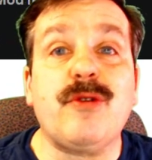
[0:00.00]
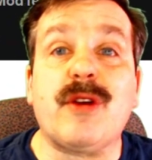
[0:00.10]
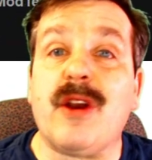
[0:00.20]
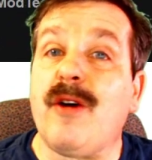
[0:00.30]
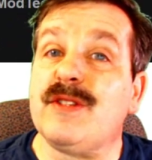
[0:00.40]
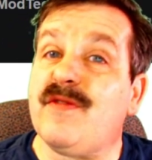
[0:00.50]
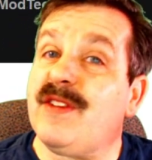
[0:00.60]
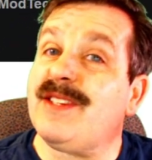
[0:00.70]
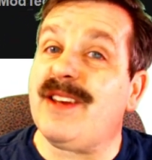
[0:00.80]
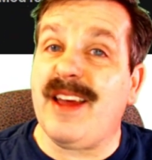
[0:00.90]
you can always
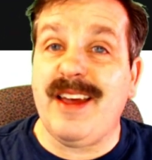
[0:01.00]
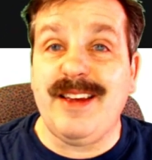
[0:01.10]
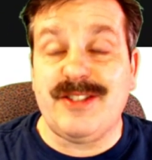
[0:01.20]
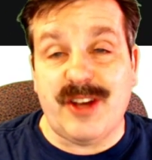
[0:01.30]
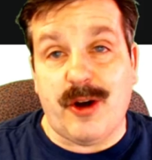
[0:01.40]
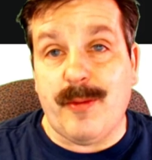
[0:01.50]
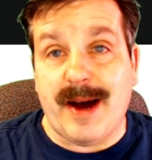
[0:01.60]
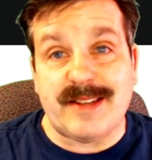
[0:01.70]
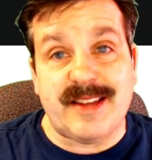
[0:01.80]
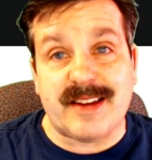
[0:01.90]
visit
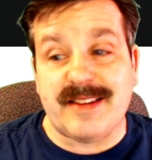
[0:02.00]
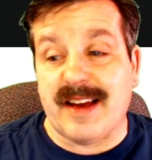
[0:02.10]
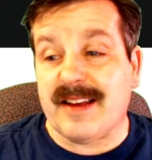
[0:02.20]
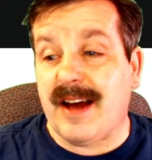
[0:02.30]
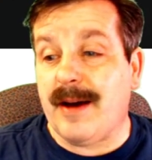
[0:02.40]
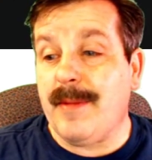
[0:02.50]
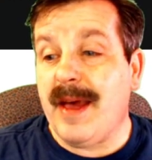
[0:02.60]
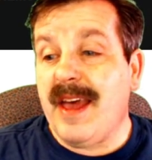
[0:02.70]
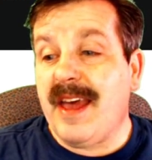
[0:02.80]
hlmodtech.com